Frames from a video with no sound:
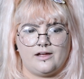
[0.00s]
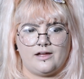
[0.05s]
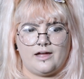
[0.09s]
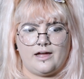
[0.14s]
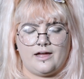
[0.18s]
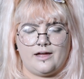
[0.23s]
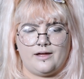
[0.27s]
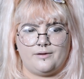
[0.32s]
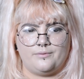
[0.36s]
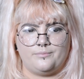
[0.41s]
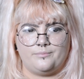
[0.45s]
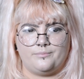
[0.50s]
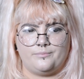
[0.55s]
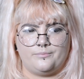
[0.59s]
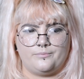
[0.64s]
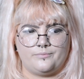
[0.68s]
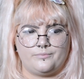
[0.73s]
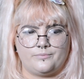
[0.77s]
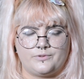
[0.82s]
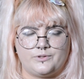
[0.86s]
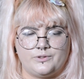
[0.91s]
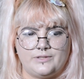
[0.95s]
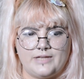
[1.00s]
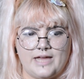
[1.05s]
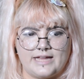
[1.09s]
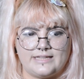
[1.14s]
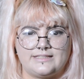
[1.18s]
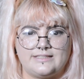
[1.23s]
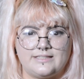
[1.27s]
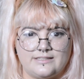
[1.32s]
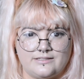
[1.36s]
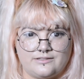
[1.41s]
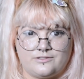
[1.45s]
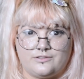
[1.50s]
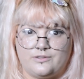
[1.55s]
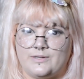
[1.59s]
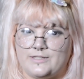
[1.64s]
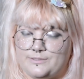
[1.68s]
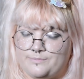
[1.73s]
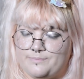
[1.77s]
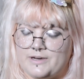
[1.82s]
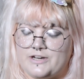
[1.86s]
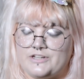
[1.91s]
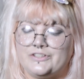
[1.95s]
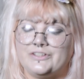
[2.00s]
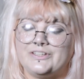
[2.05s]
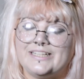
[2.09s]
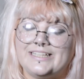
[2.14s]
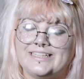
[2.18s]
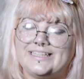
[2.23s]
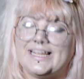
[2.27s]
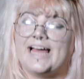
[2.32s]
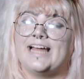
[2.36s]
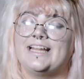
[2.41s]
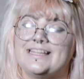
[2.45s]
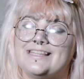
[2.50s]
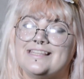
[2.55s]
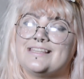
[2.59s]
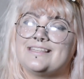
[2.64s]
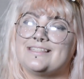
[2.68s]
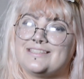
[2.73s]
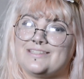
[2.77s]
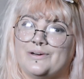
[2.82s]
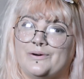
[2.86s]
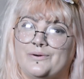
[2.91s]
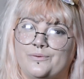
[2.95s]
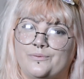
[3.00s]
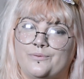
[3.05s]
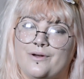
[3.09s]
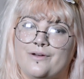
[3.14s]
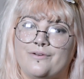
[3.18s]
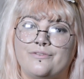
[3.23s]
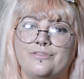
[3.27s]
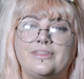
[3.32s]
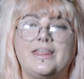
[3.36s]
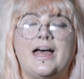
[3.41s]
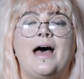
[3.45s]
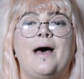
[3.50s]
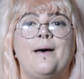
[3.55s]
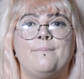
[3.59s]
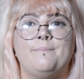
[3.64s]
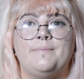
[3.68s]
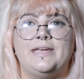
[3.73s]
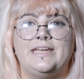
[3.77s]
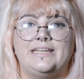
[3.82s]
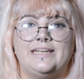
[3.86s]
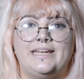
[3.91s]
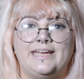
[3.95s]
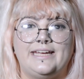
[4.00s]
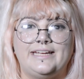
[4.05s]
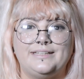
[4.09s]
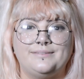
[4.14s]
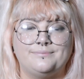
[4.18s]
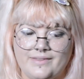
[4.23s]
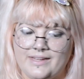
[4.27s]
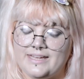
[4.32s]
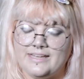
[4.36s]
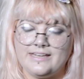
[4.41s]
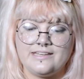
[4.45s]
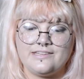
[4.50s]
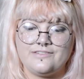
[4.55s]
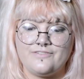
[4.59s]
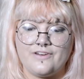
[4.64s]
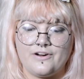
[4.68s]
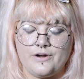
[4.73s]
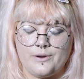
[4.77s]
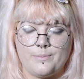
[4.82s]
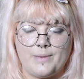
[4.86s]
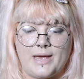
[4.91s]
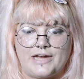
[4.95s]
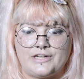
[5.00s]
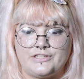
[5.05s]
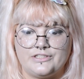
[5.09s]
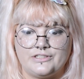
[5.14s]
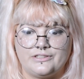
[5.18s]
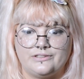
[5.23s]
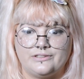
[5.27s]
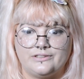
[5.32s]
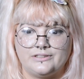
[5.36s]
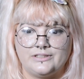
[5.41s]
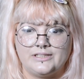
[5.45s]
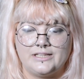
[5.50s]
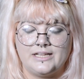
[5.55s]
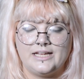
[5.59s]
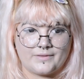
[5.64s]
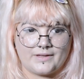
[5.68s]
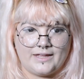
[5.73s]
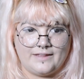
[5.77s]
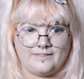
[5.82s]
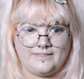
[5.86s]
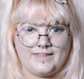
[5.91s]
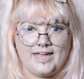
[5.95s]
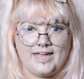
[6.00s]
to especially that song with that meaning. It is very magical. And